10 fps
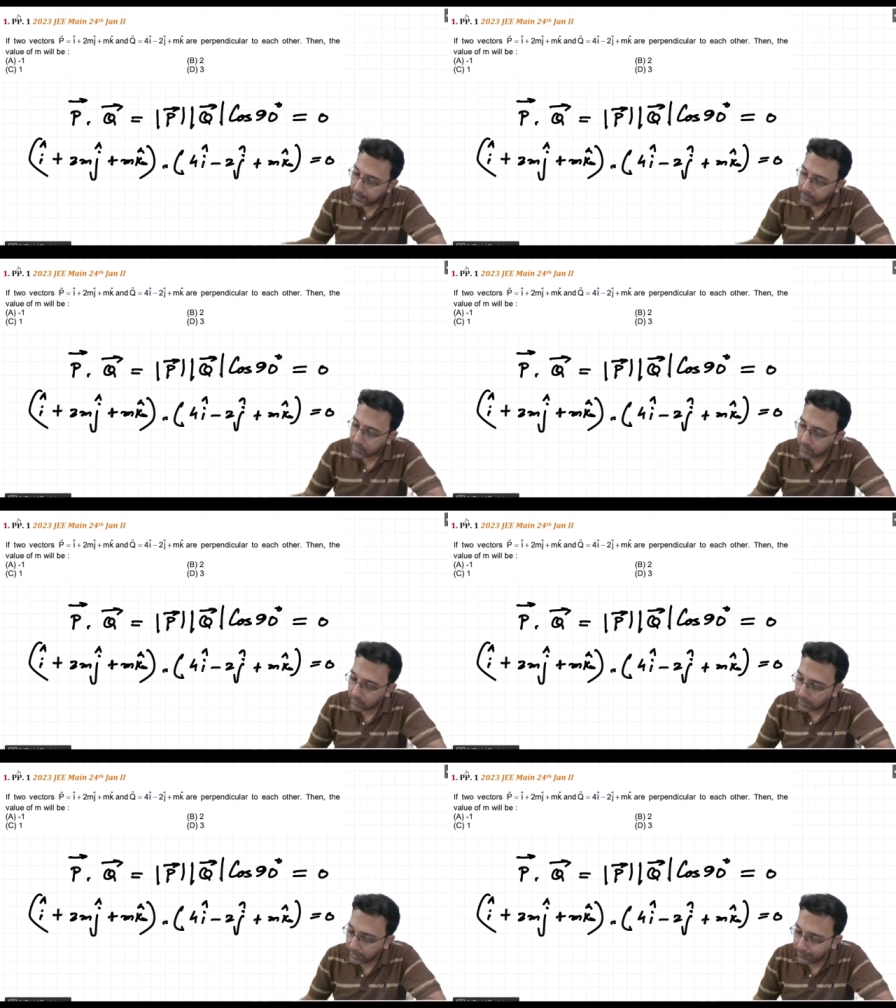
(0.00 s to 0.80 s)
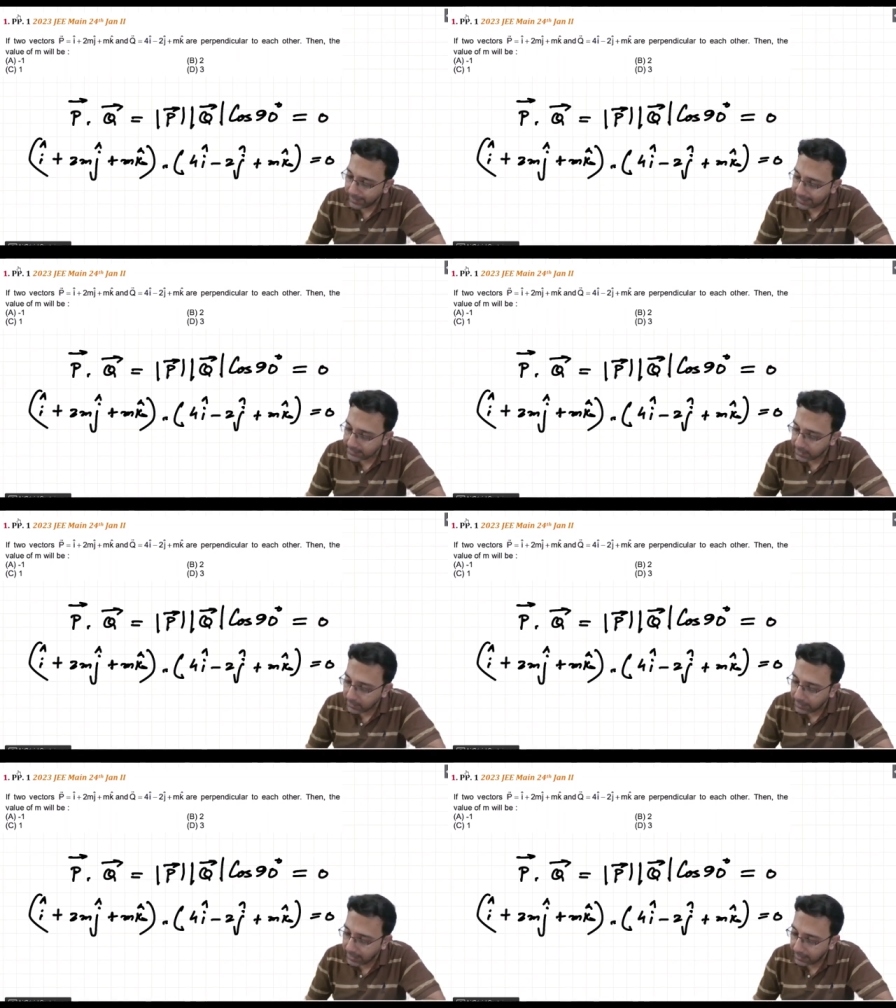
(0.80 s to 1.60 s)
So if I
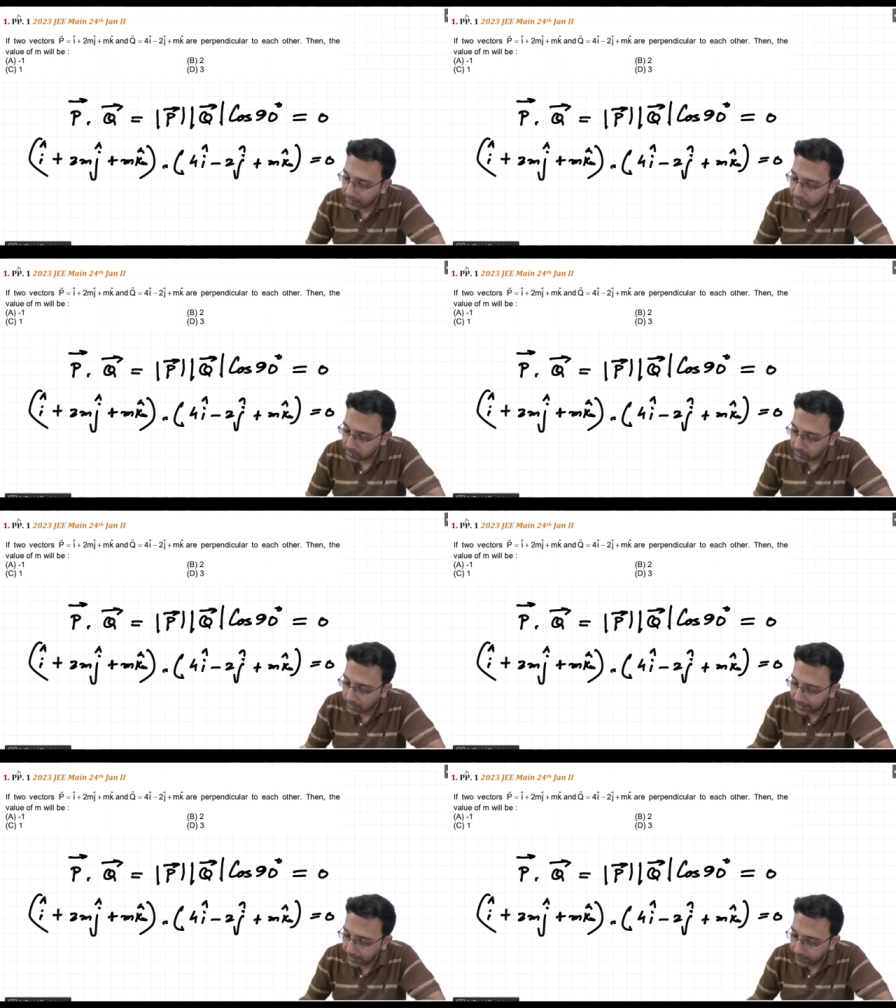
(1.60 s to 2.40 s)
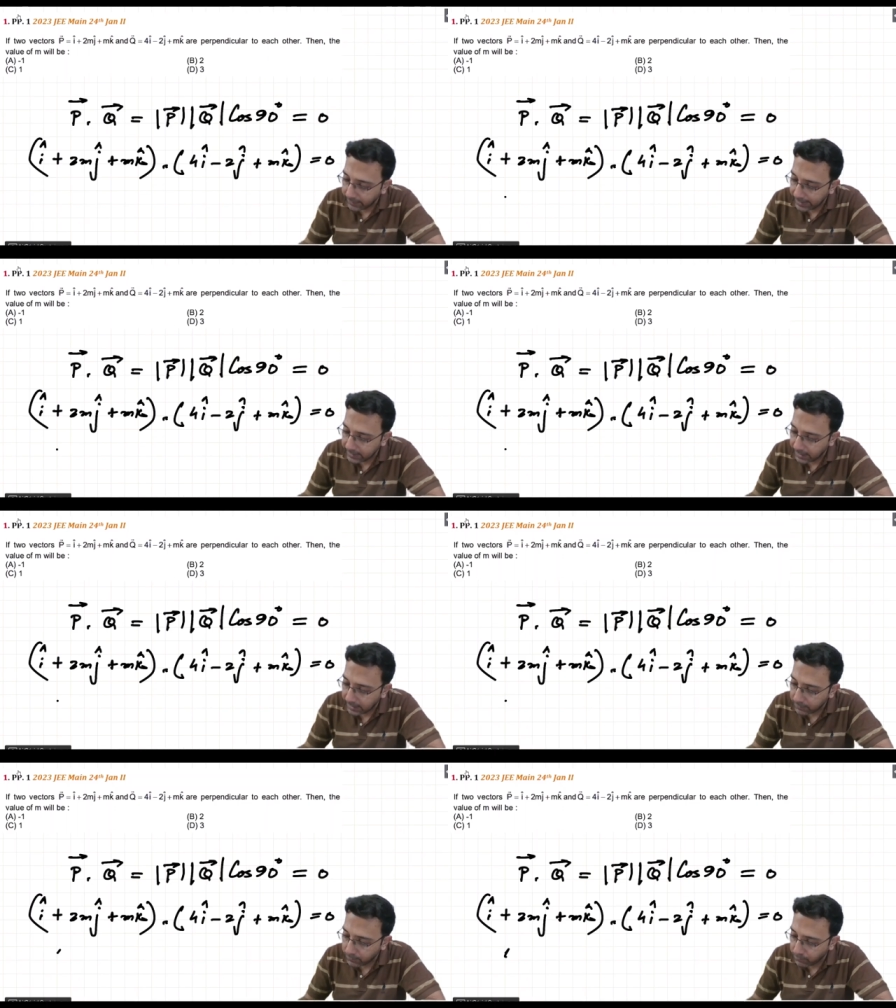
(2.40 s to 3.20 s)
execute that, so I can write
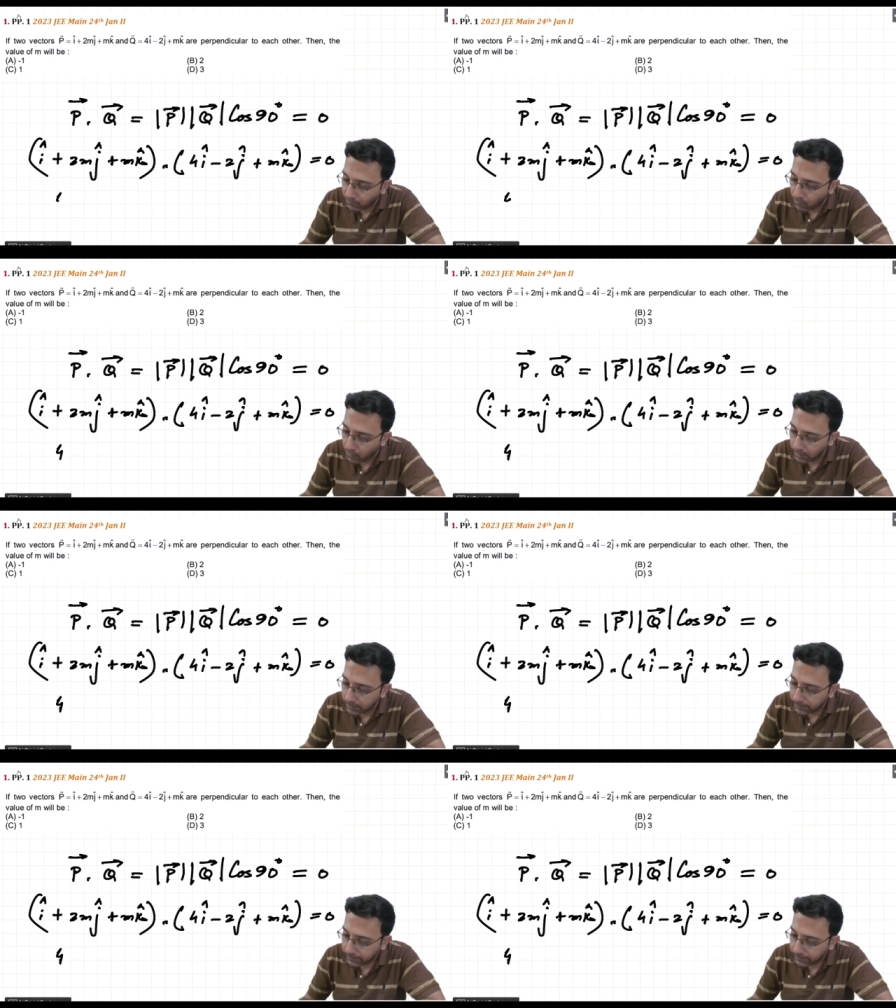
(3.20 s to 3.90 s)
that 4